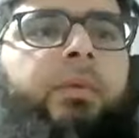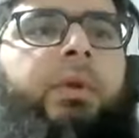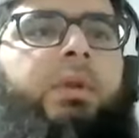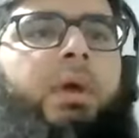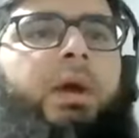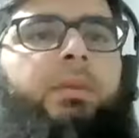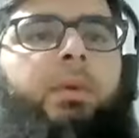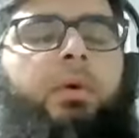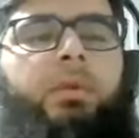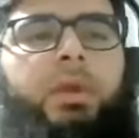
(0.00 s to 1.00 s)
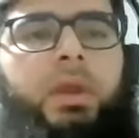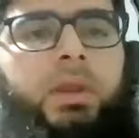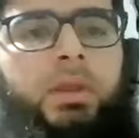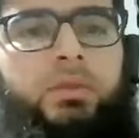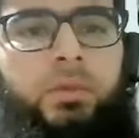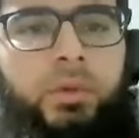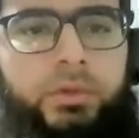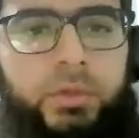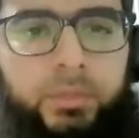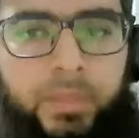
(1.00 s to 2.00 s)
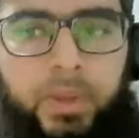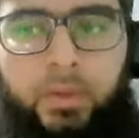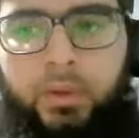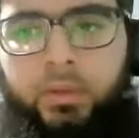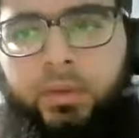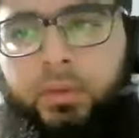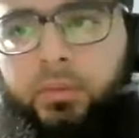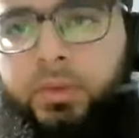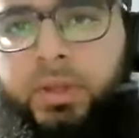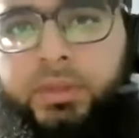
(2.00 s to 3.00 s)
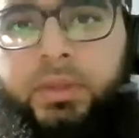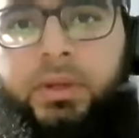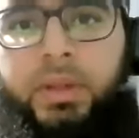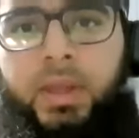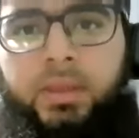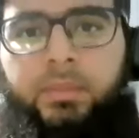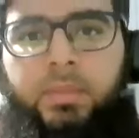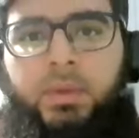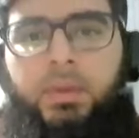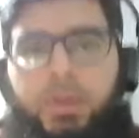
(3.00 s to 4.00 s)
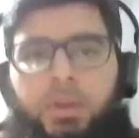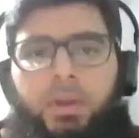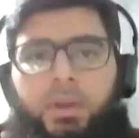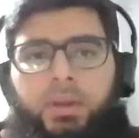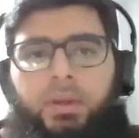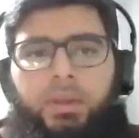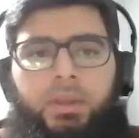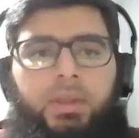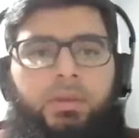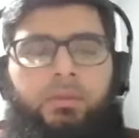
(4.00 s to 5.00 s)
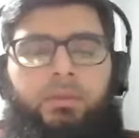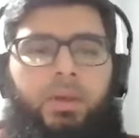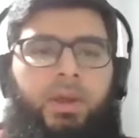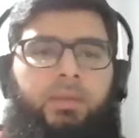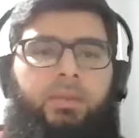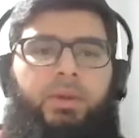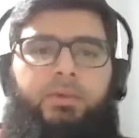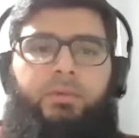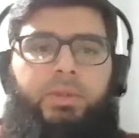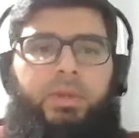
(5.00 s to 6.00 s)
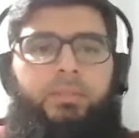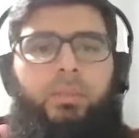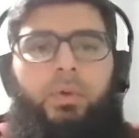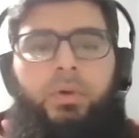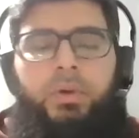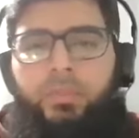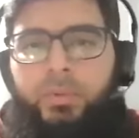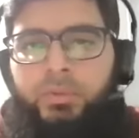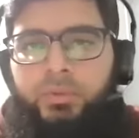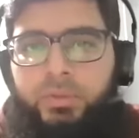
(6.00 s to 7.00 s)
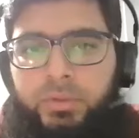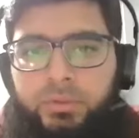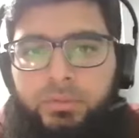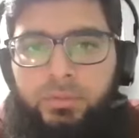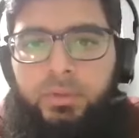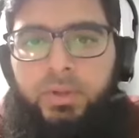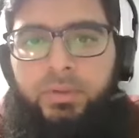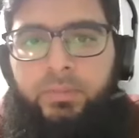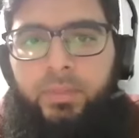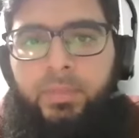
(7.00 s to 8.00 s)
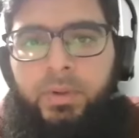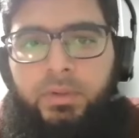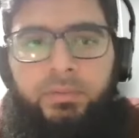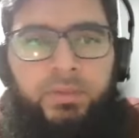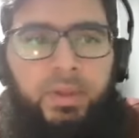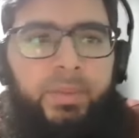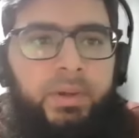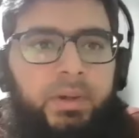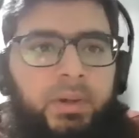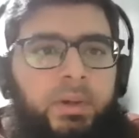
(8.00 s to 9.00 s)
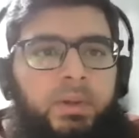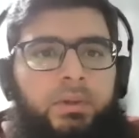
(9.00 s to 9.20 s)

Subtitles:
we will talk about Canada scholarship on another time. Here, I want to take more opportunities to learn from Dr. Saber.